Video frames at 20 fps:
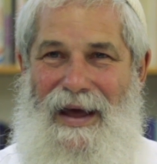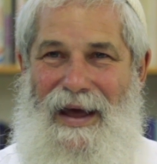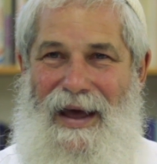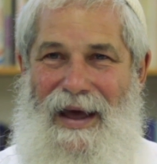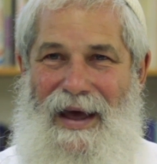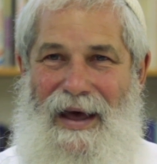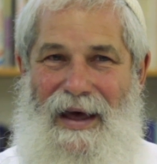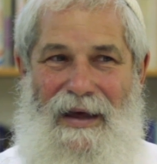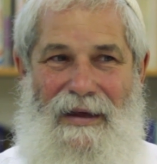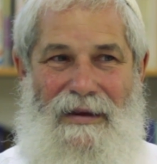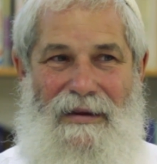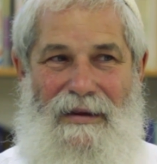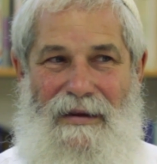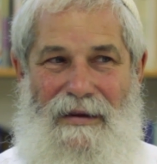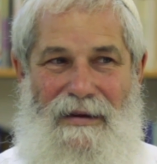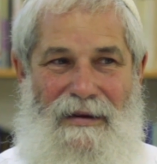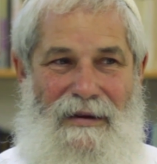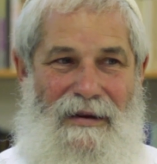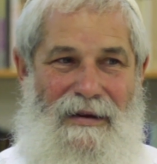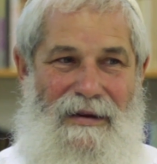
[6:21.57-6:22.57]
And
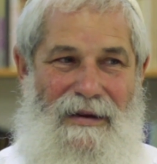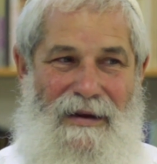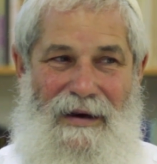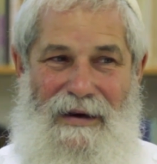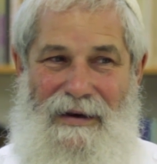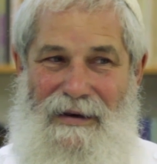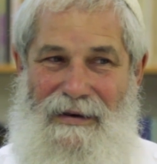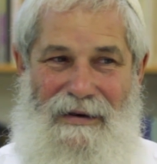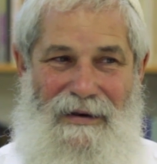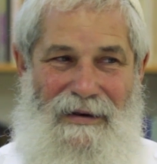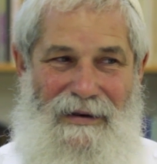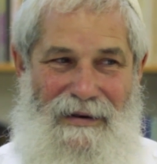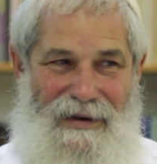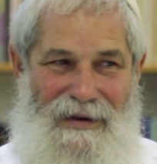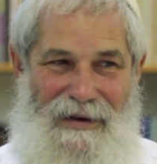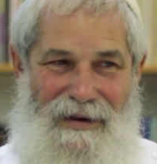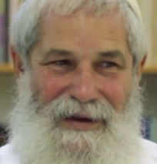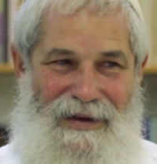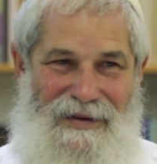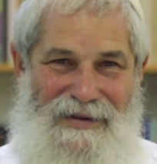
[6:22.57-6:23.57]

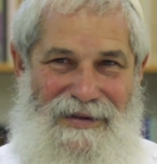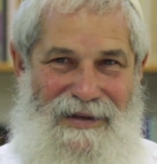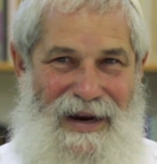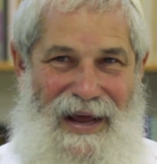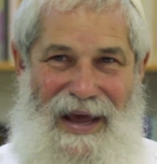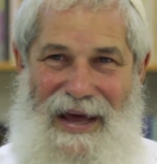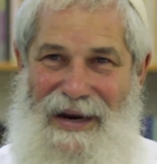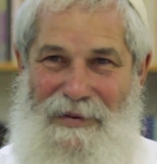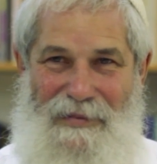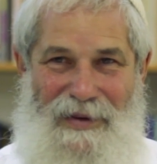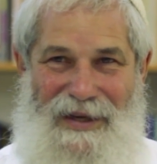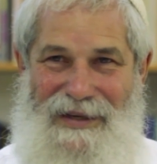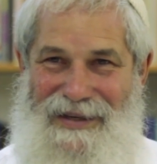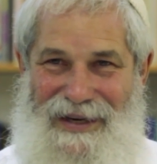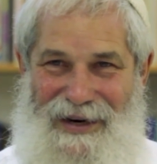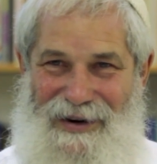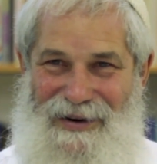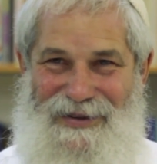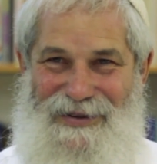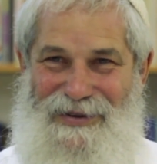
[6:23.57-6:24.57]
he's in enemy
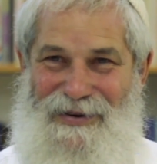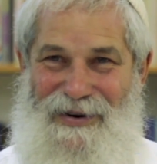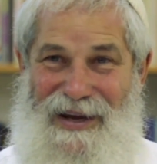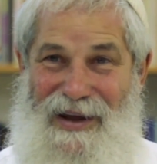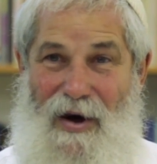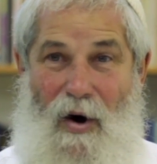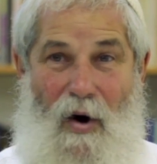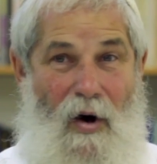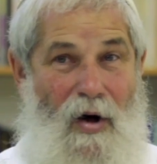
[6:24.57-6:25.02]
territory